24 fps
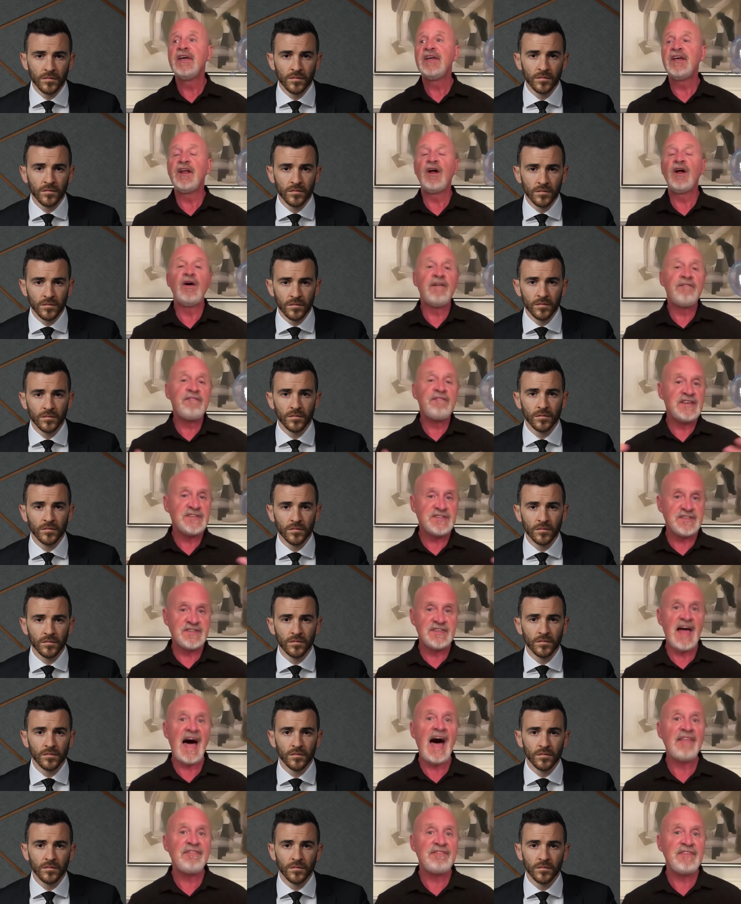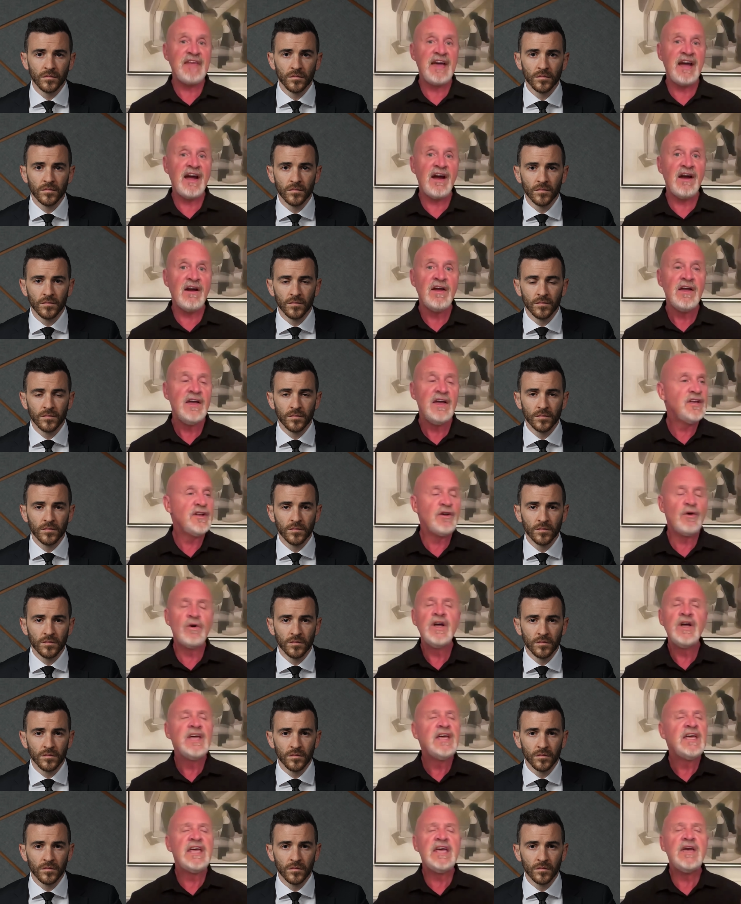Speaker 1: you know, if he's not there, you know,
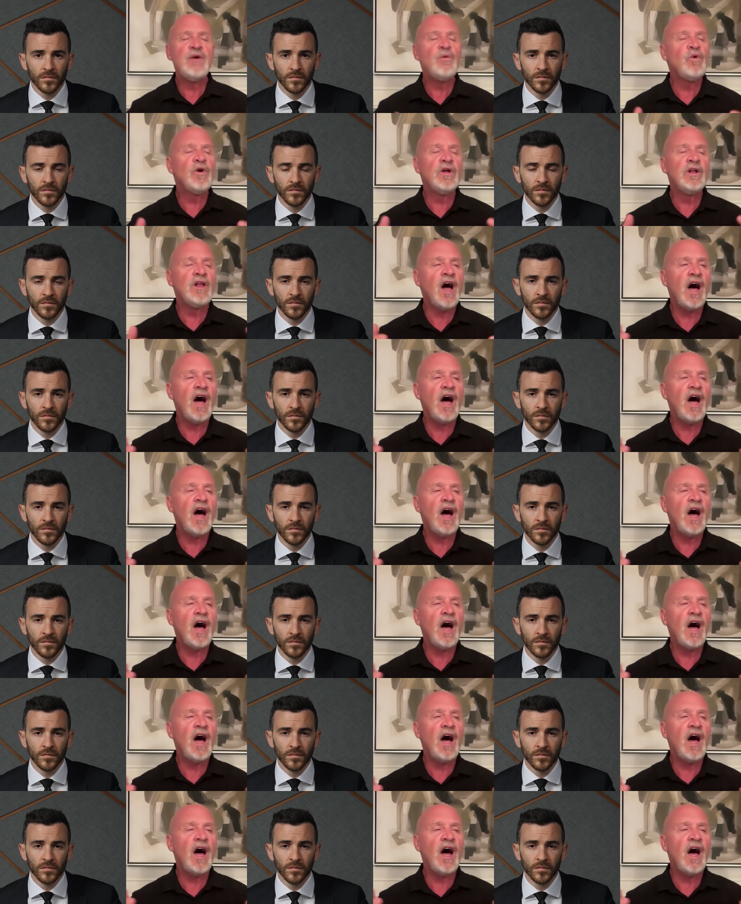he will